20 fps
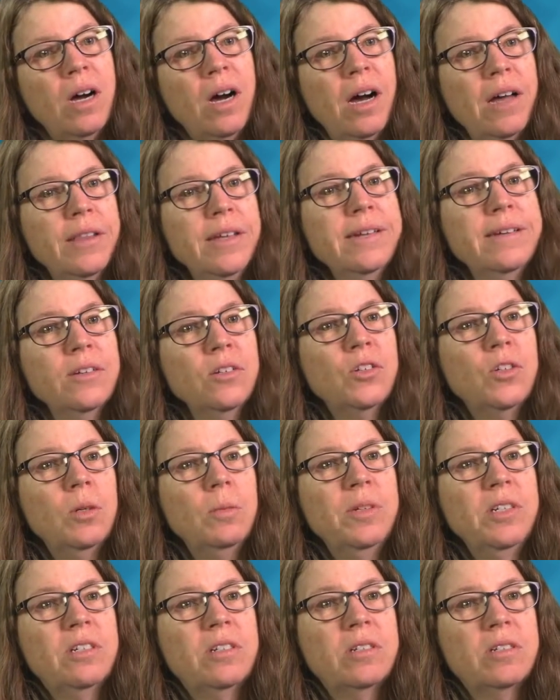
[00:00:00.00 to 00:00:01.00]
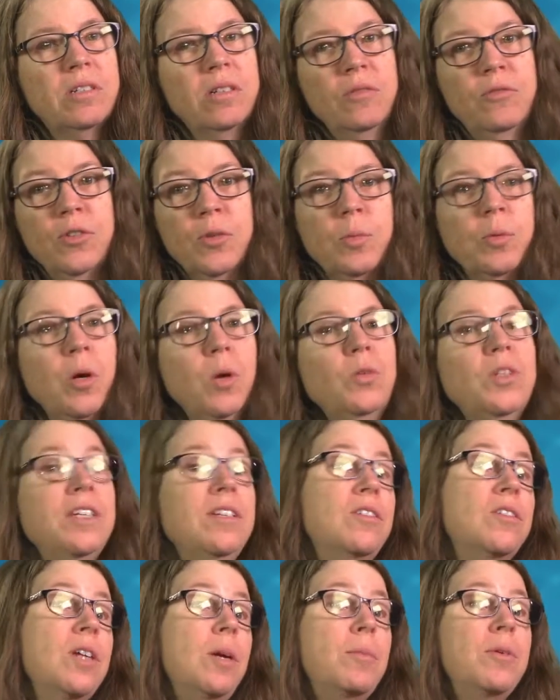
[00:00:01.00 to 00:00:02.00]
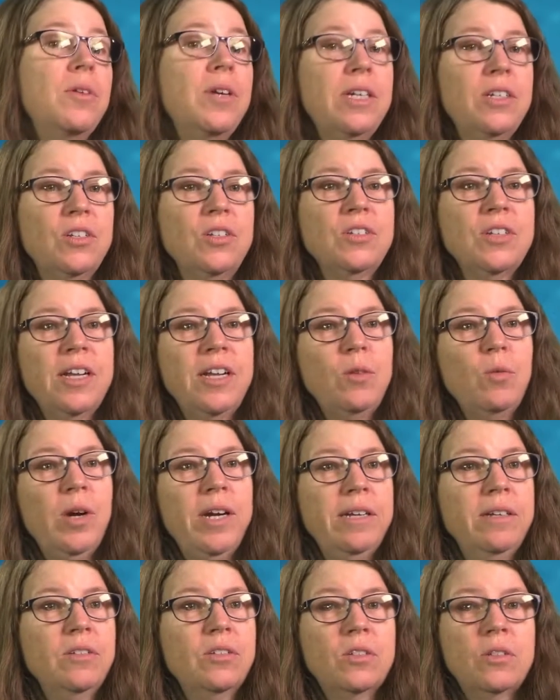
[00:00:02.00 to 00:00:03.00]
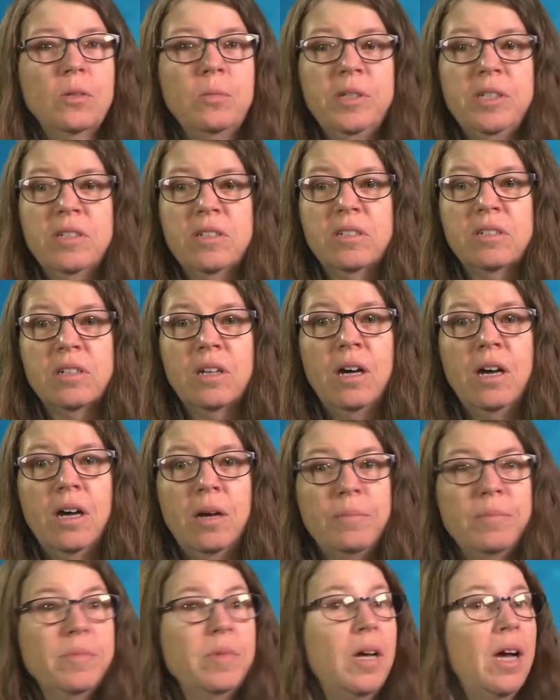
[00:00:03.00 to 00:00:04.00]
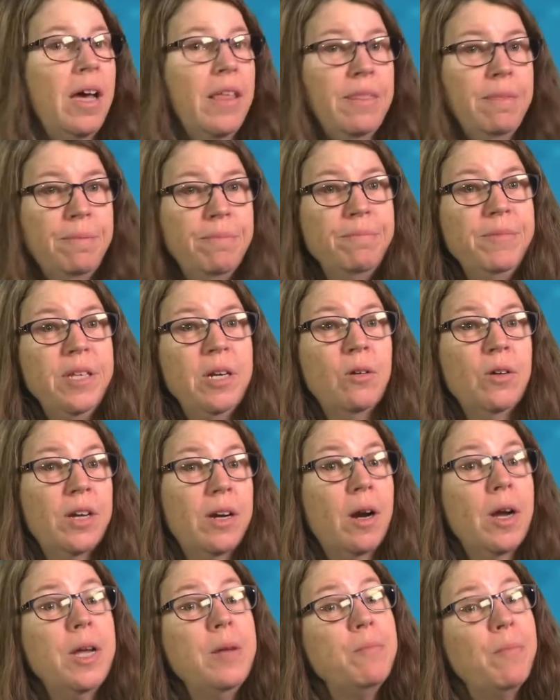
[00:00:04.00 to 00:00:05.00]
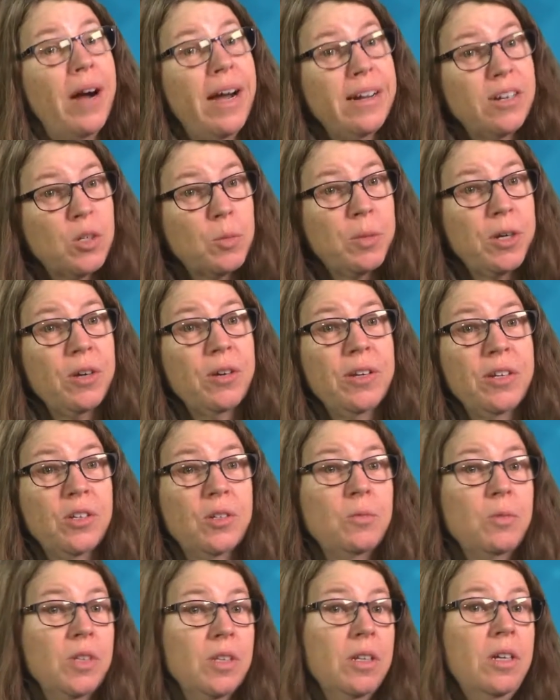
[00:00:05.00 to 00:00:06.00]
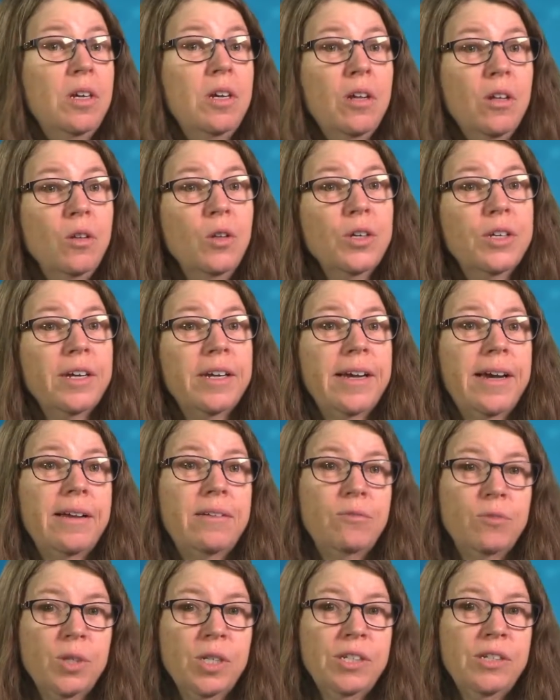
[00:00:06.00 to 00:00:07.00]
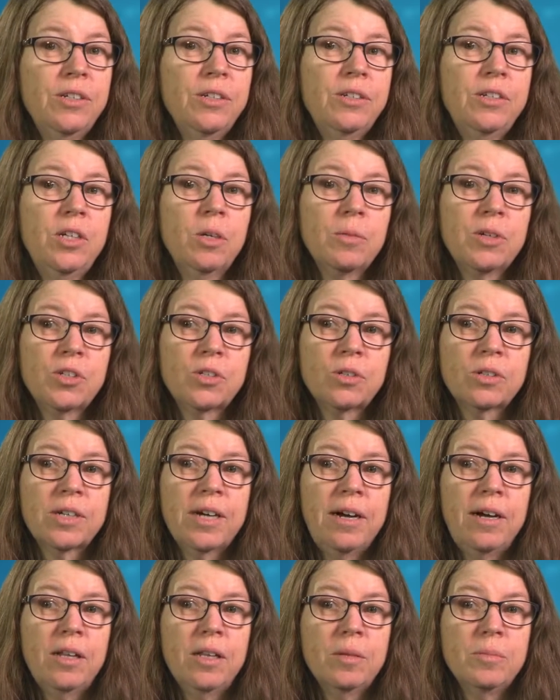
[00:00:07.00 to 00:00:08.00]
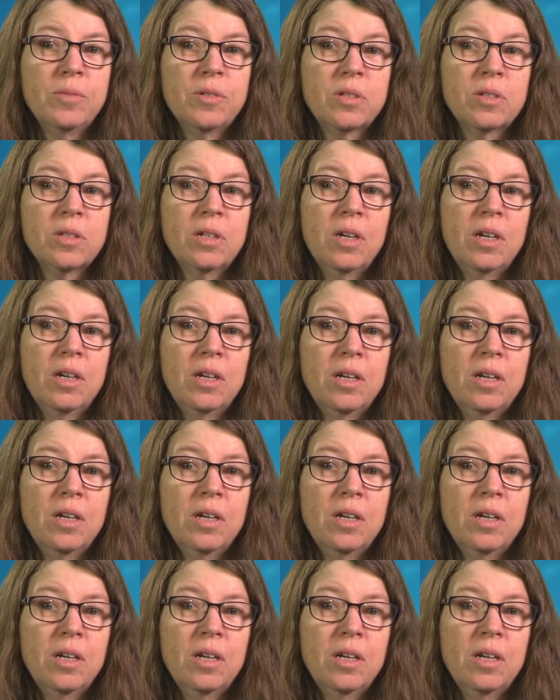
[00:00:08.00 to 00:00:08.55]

I think instruments, for protein separations anyway, instruments, in my experience with looking at really good commercial columns,